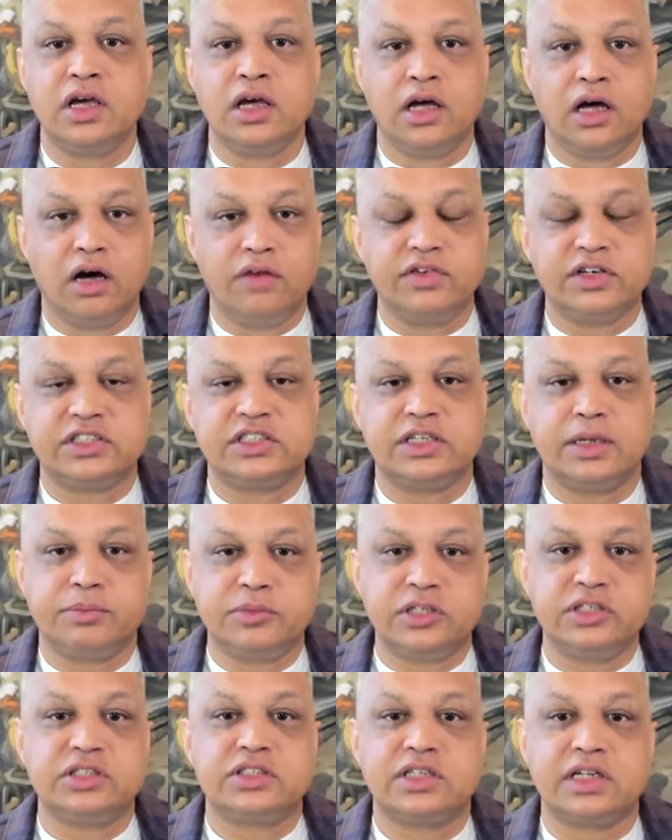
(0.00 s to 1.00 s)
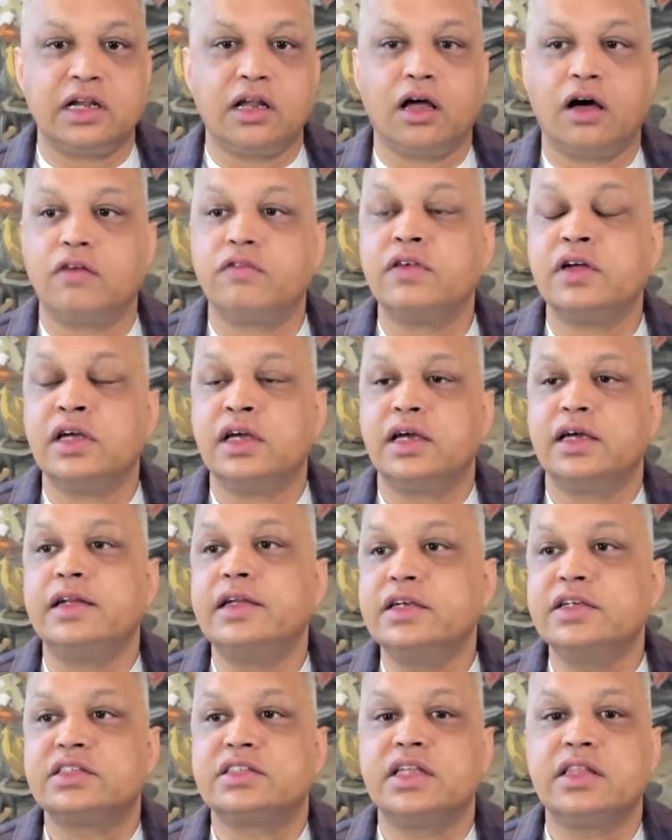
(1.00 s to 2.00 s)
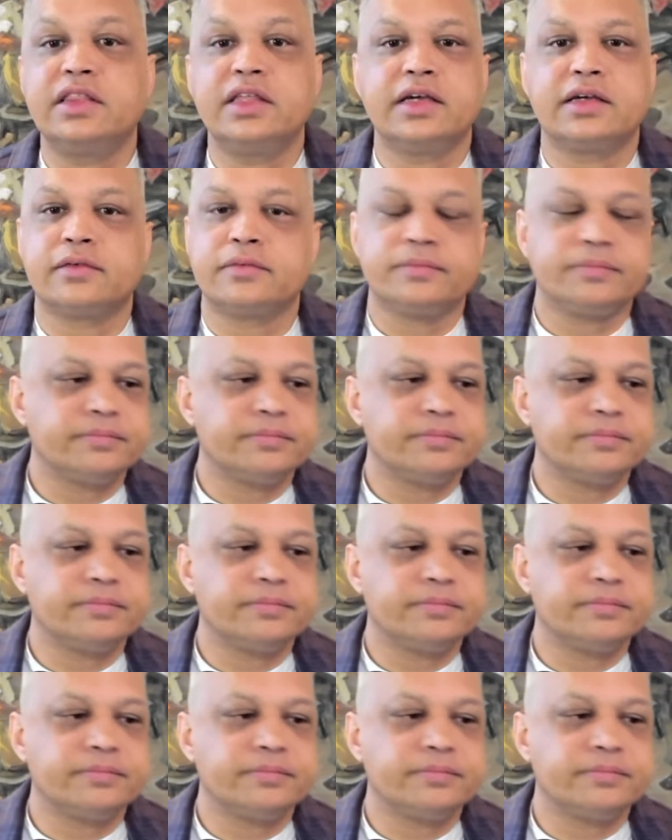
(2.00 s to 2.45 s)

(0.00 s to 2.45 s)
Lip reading: of acceptance and love. And here's the thing.